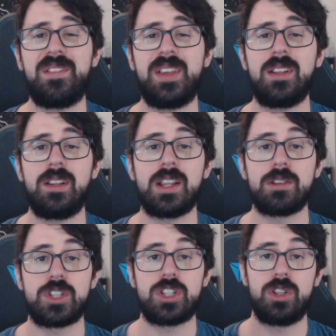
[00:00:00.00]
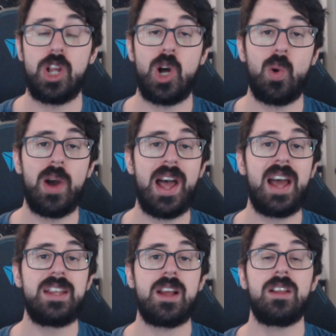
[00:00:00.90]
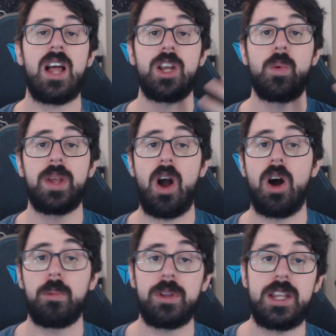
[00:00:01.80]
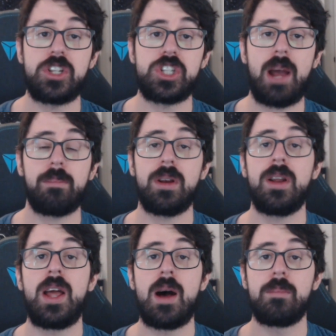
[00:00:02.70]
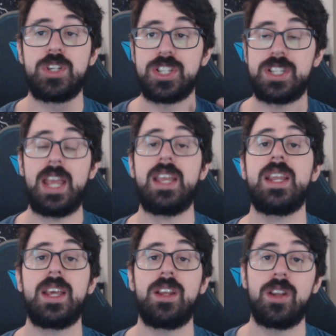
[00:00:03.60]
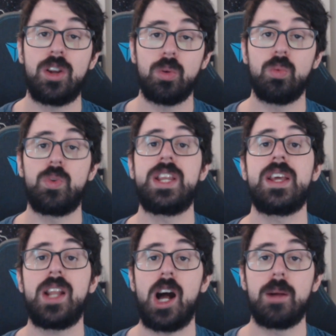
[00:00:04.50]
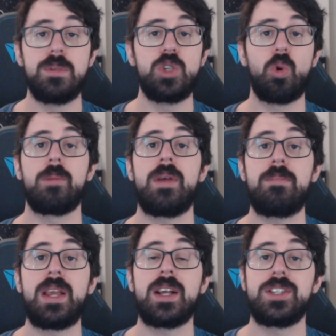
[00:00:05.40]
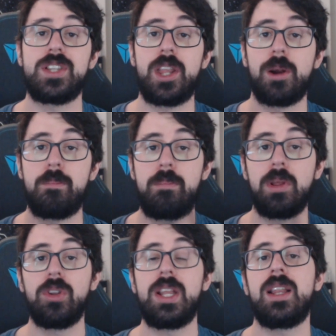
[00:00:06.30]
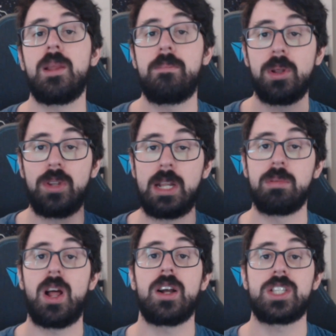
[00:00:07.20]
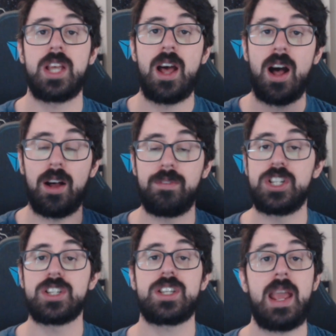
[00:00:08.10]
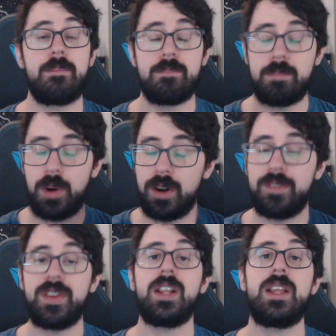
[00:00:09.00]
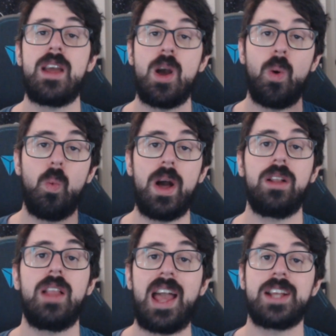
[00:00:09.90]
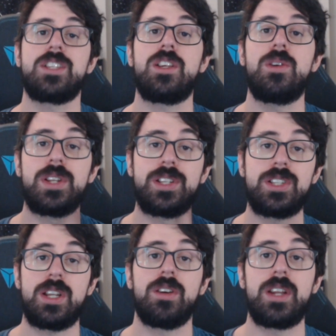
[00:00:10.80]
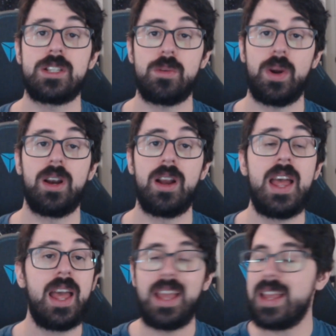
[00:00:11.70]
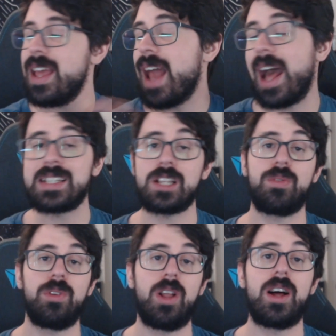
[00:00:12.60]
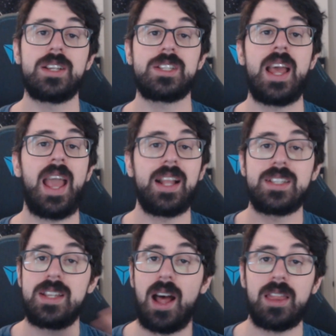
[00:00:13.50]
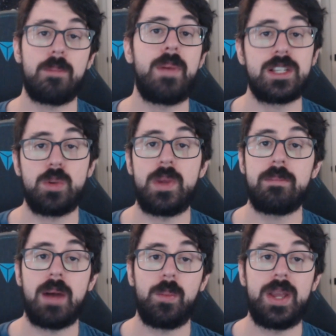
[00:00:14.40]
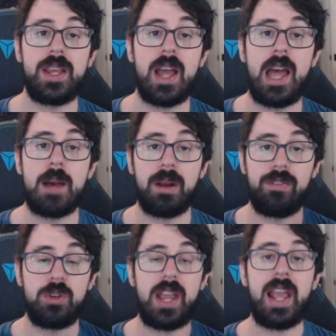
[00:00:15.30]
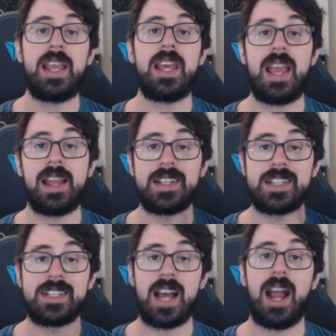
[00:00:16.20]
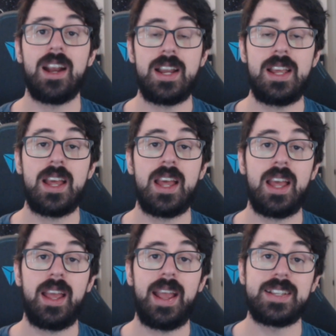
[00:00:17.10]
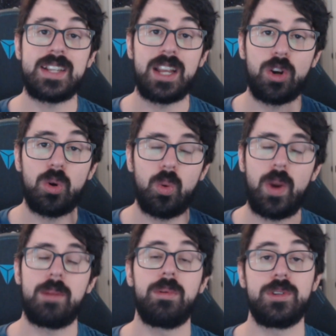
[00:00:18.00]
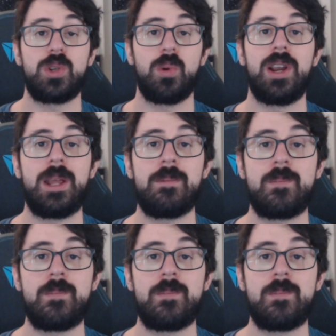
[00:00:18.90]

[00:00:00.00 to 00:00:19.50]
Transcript: feel a little slow, not a lot going on with each chapter, but just take it in, read it, absorb it, because they're building the building blocks of just a perfectly well executed series, of where it has its flaws, it's not the best week by week, but if you take it in its entirety, it's an incredible story.